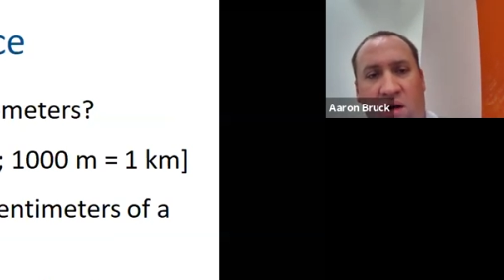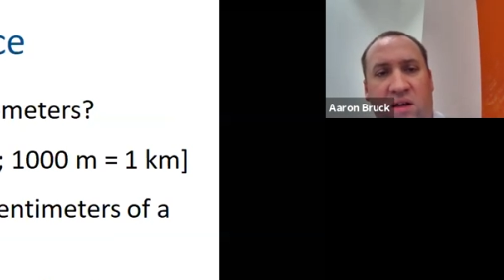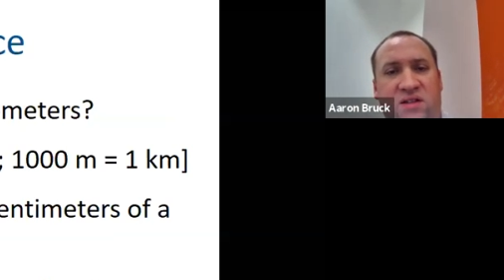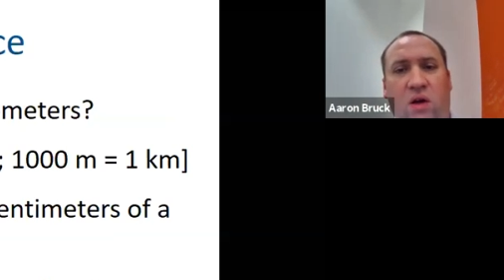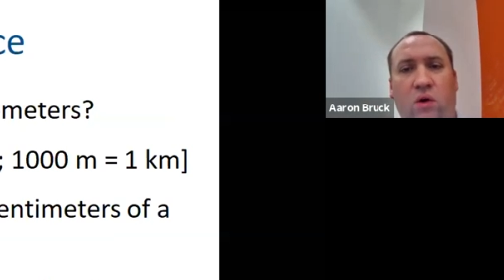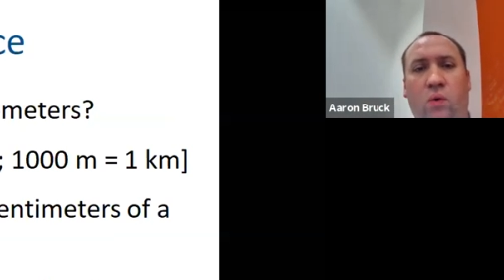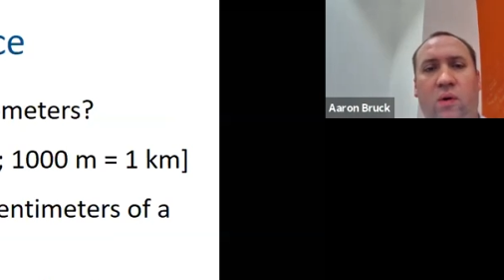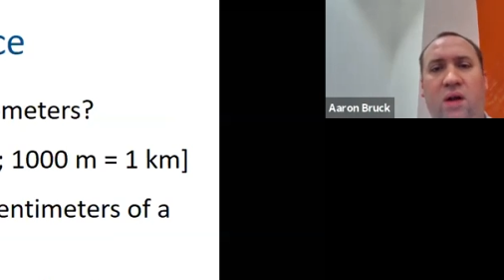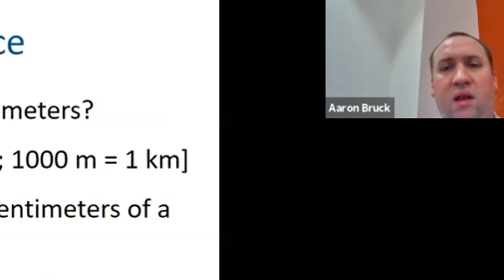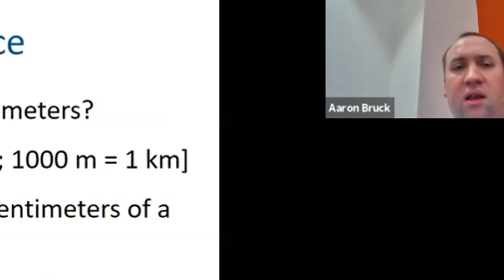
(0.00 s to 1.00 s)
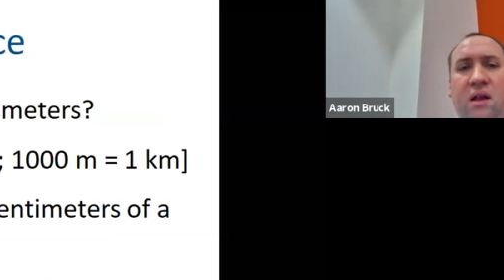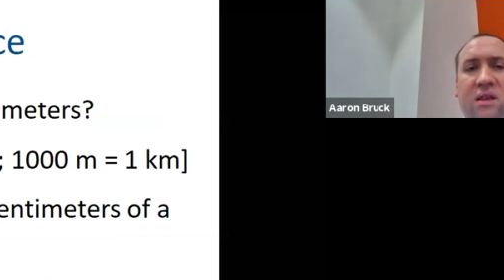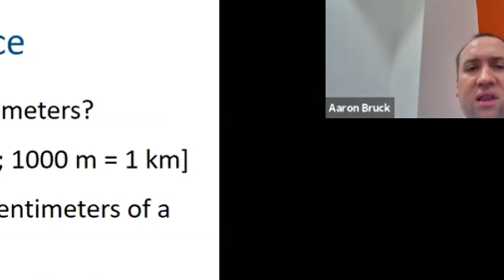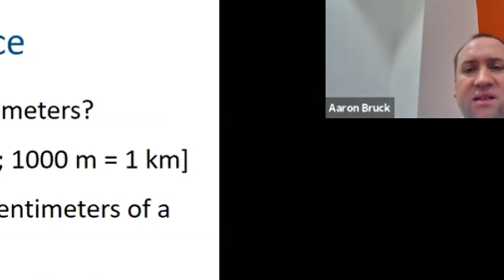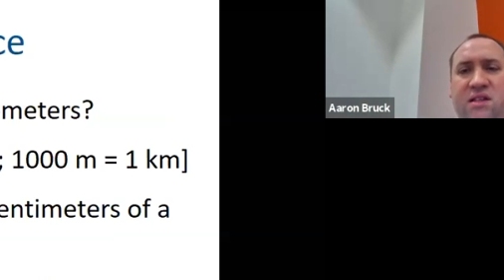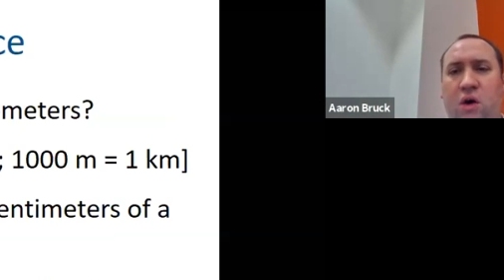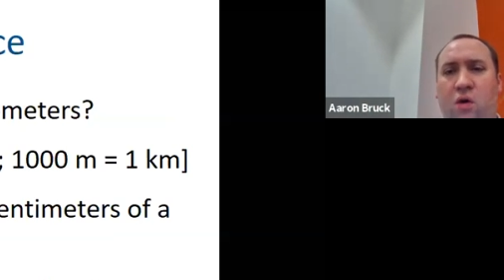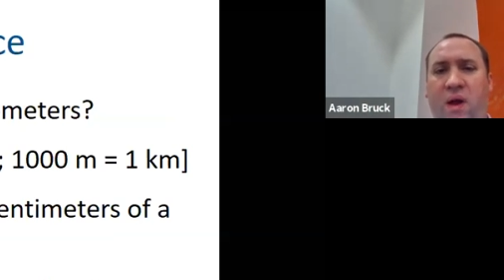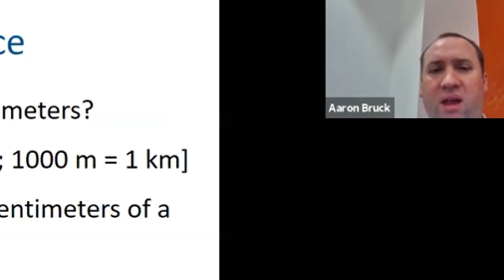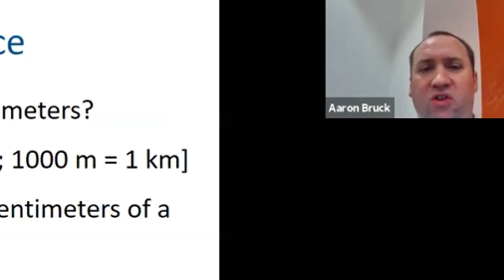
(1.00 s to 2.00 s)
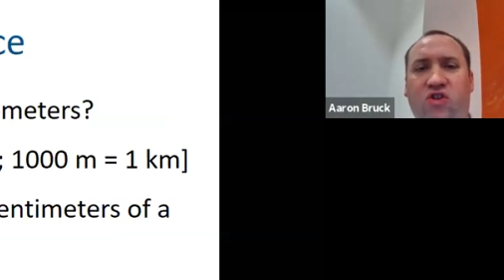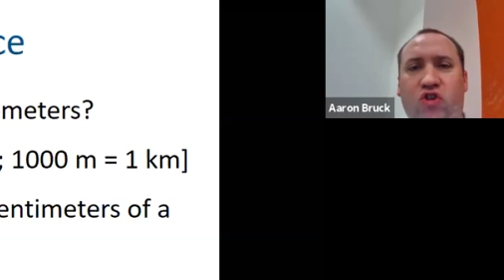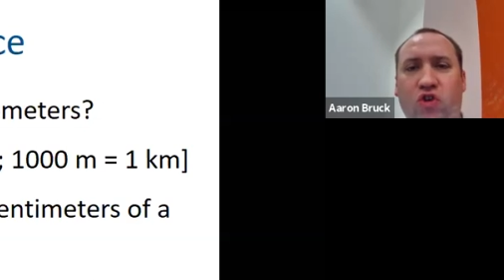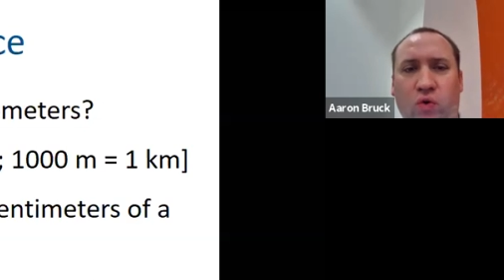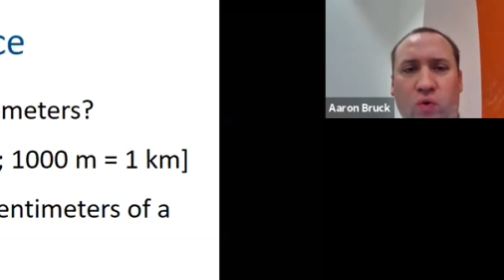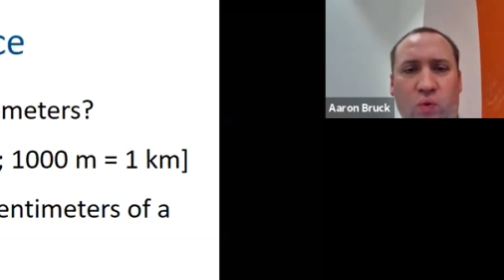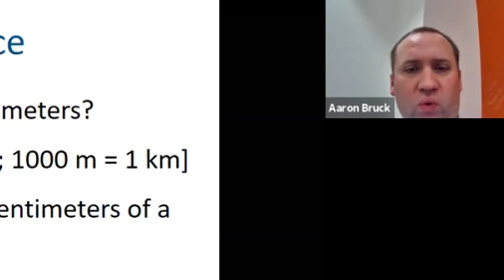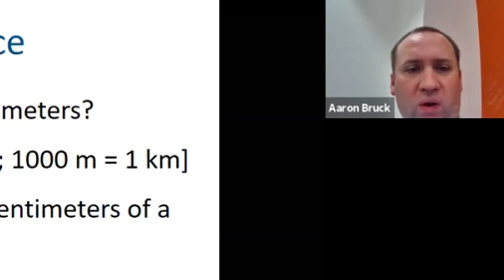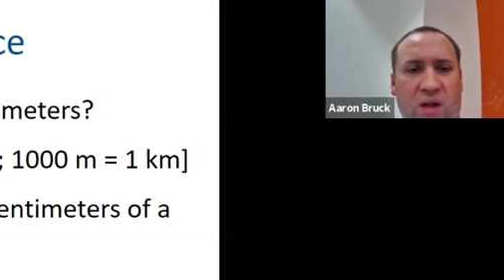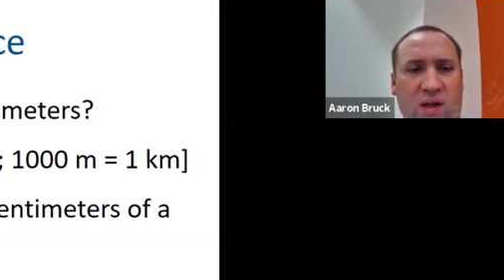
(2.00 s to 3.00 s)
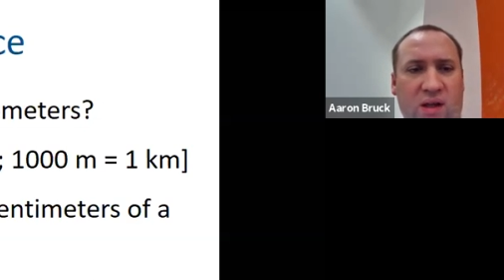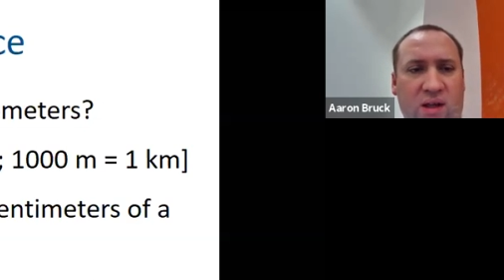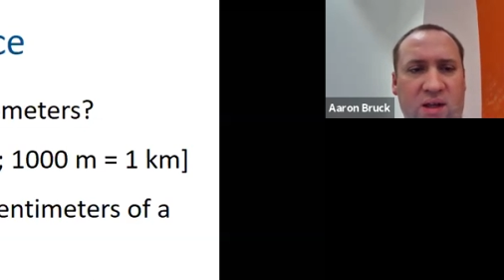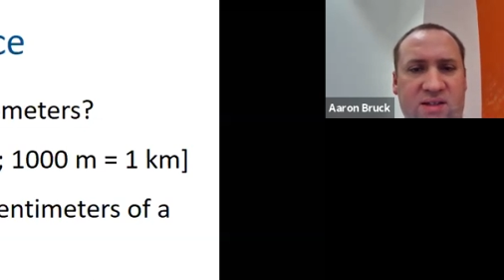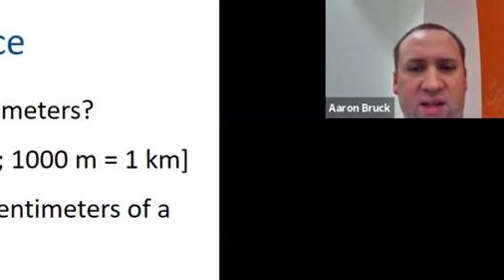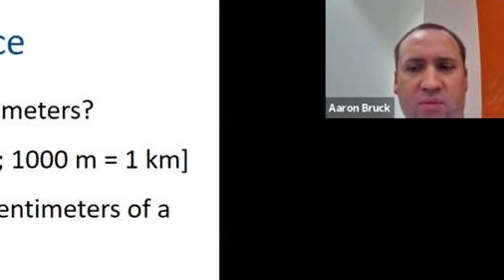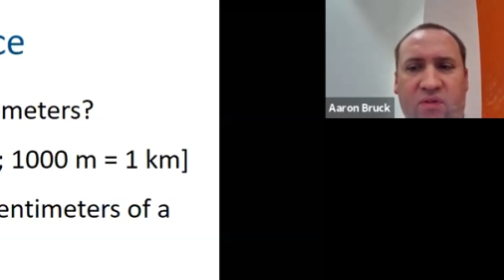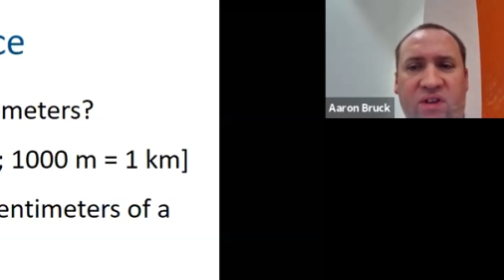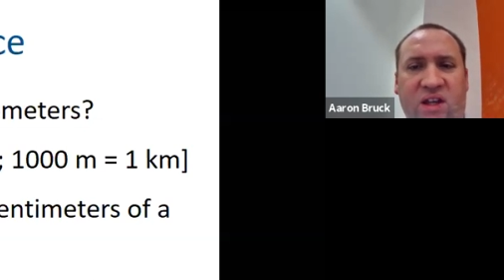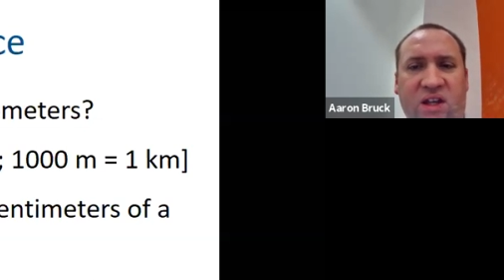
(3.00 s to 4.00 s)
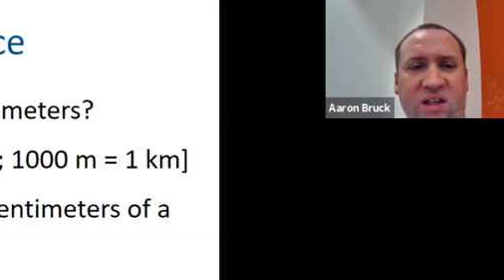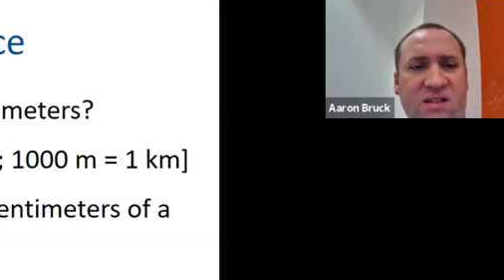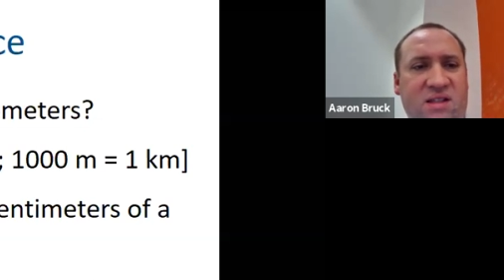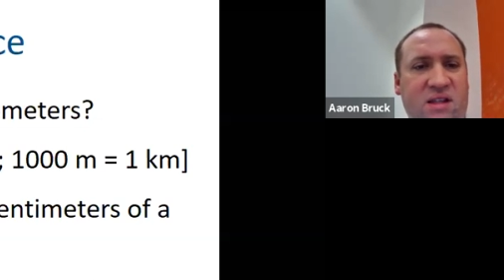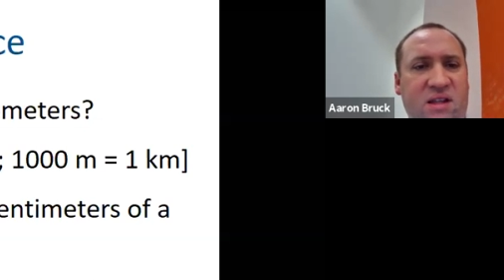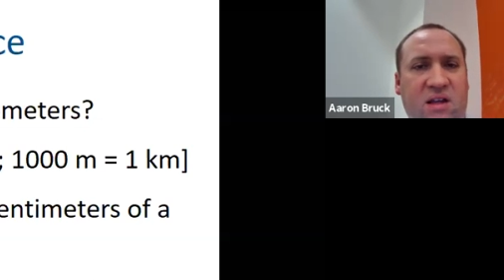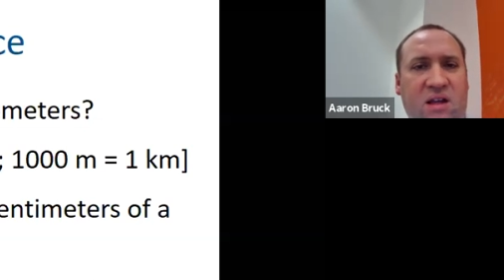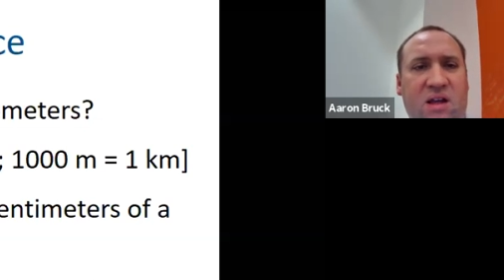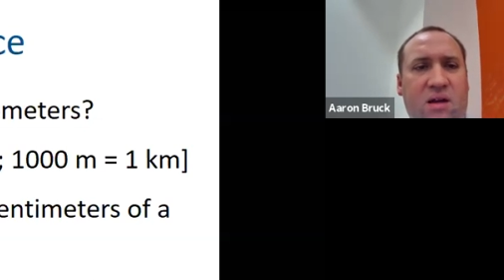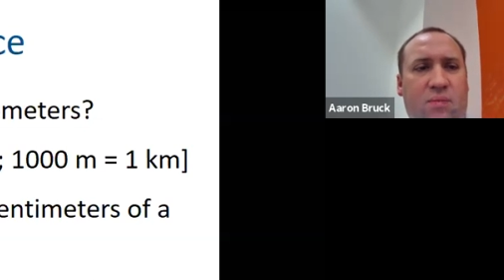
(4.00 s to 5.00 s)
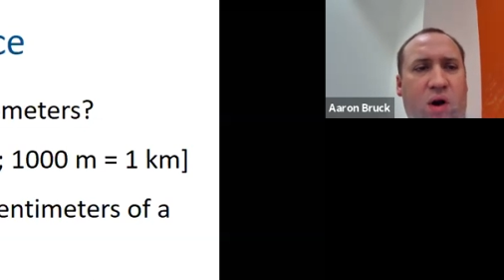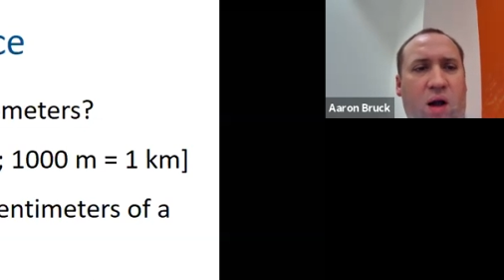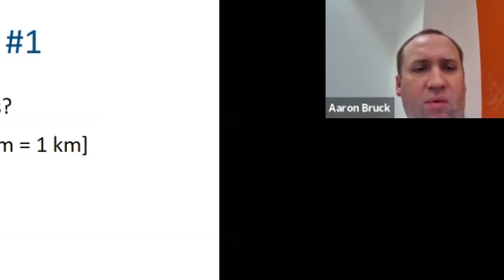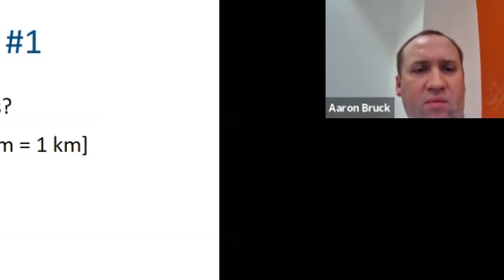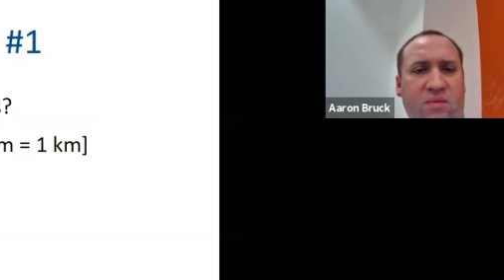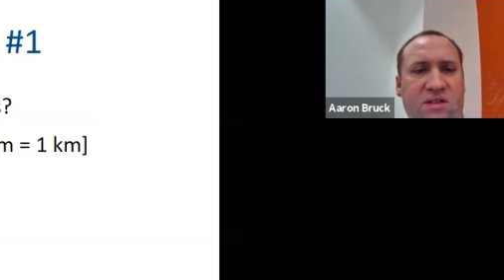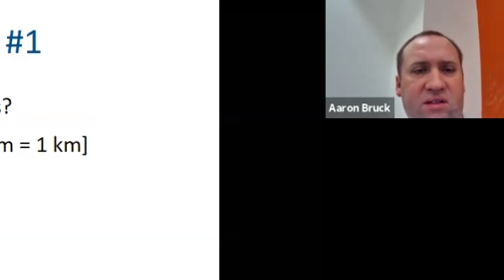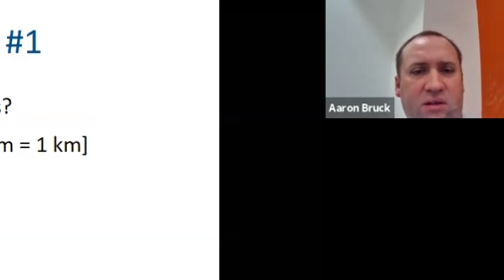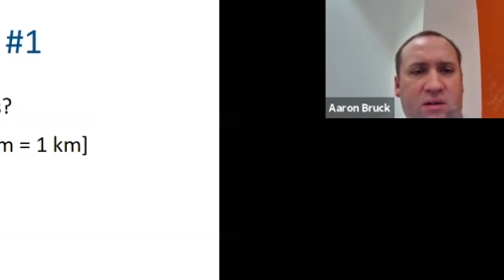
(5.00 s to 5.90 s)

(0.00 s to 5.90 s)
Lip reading: So let's go and do some of these problems.